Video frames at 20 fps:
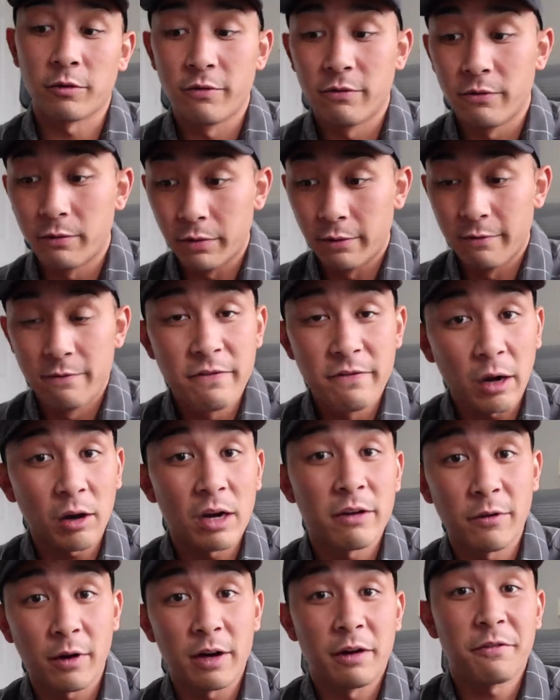from the
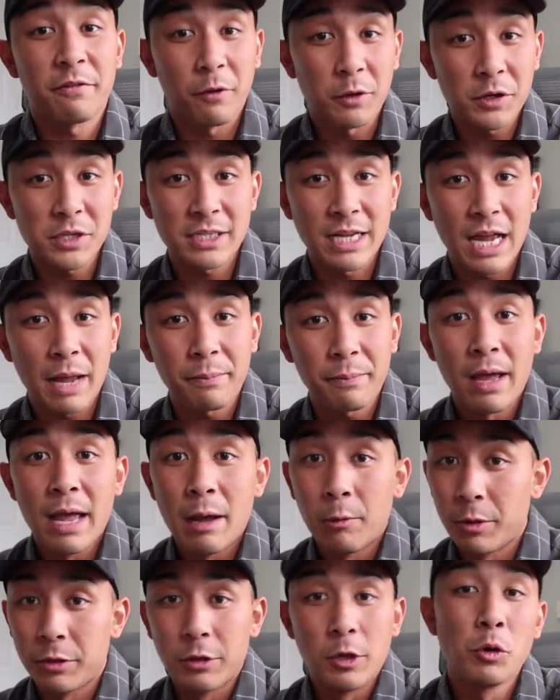very, very first step
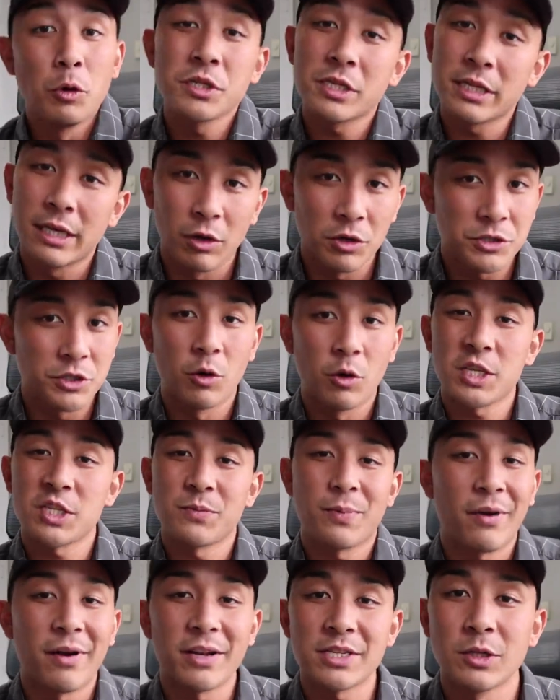with no skills, no
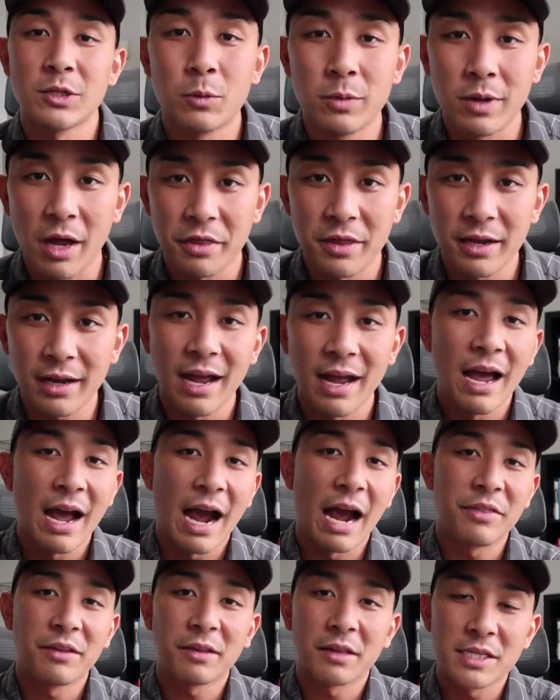experience, no nothing,
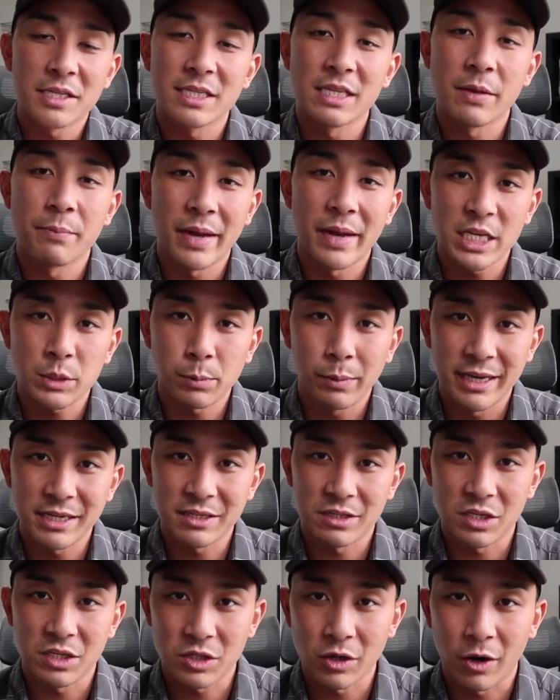I think this is the best
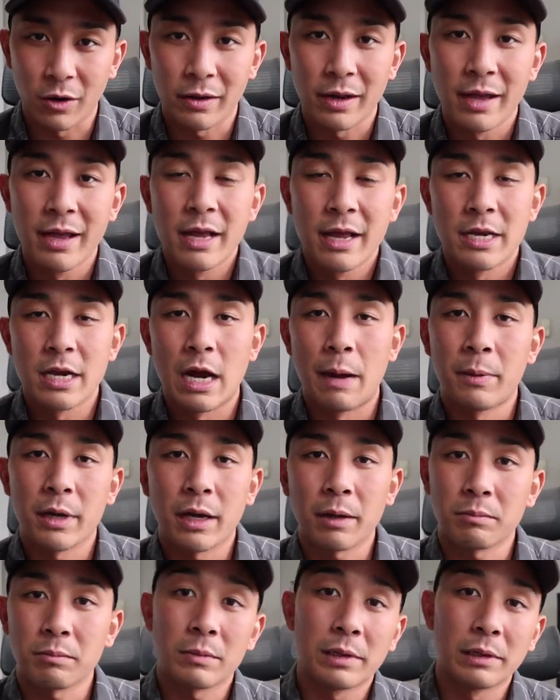place to start. Now I'm
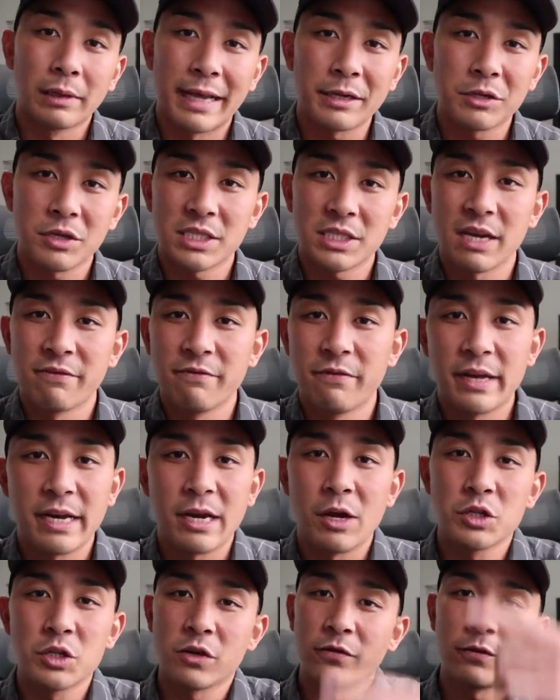gonna link to some
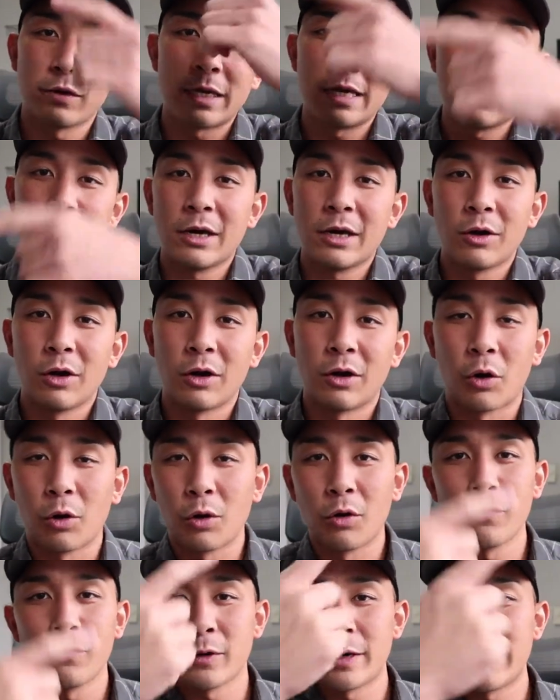videos over here or,
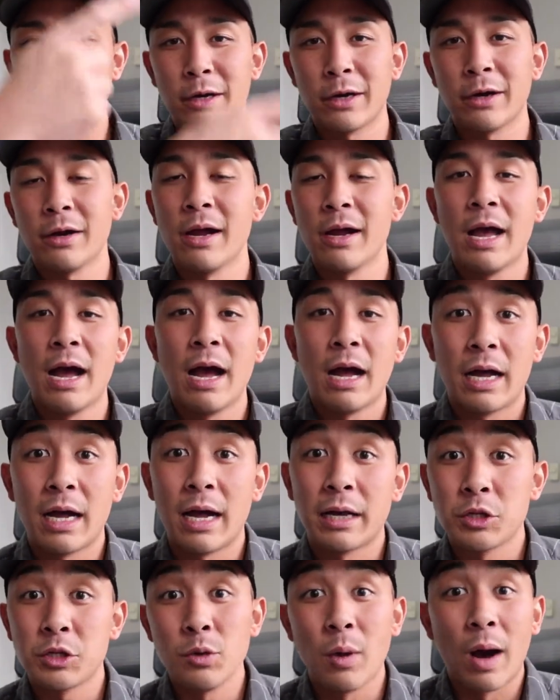or over here
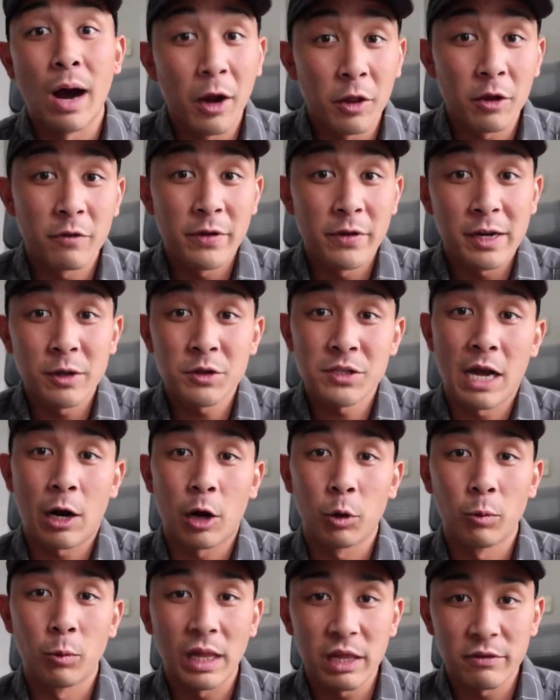uh, to other videos
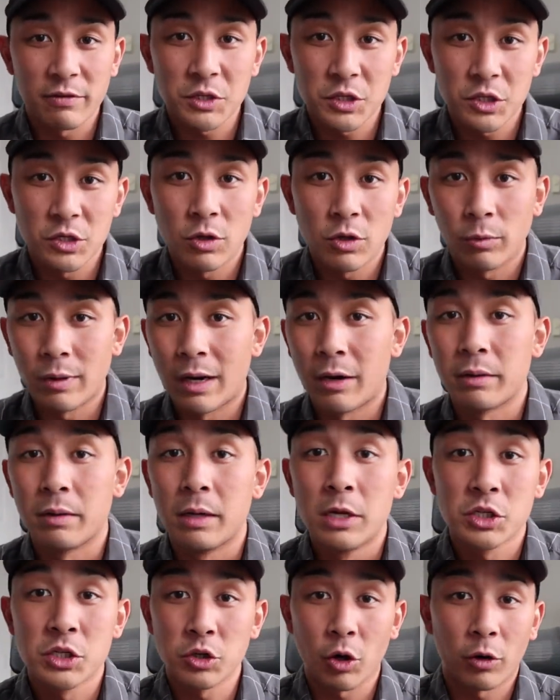that are relevant to you
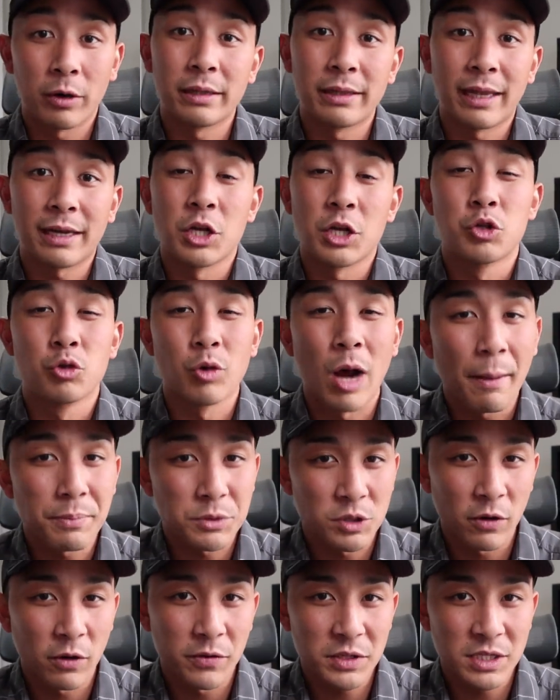around starting like a
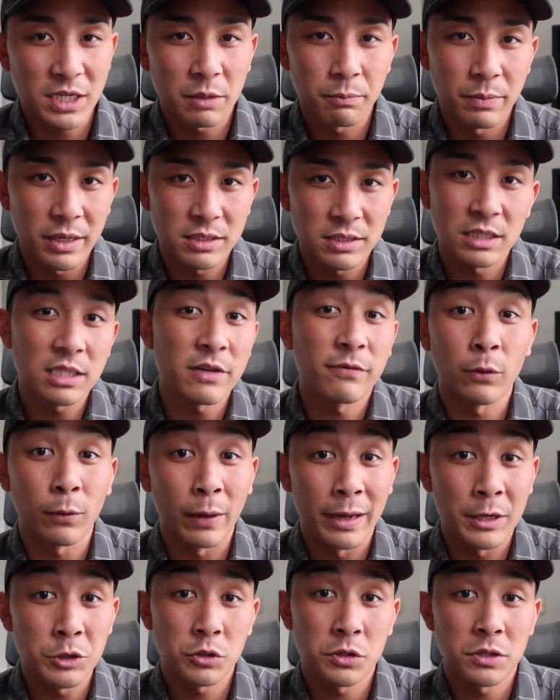drop servicing business if
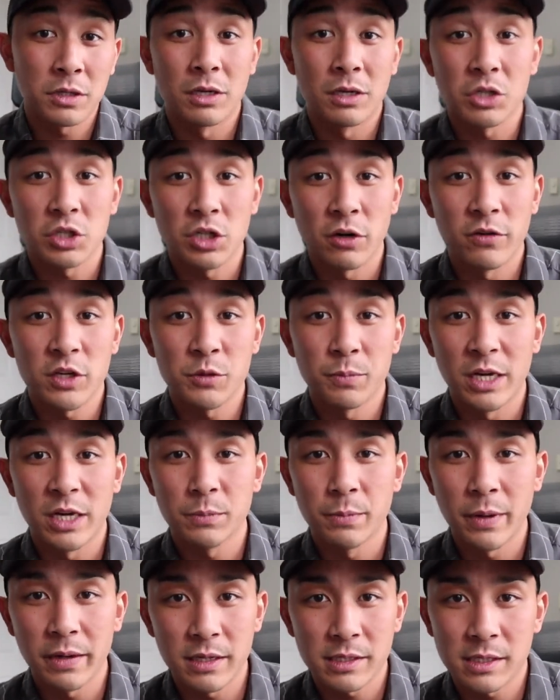you're interested in
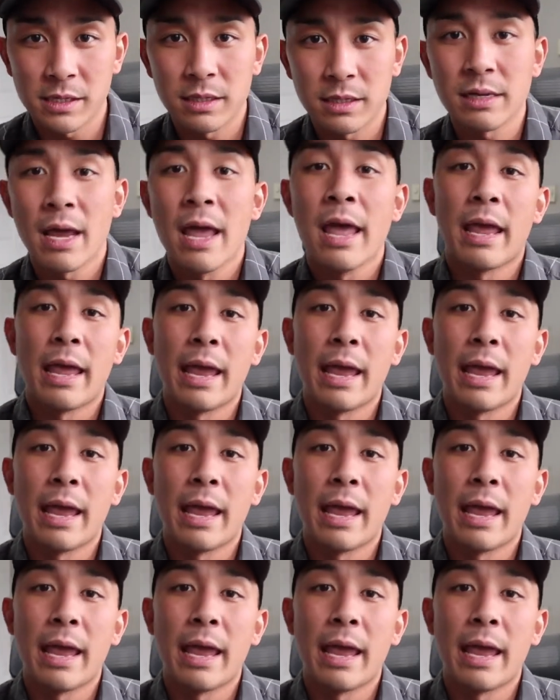service-based businesses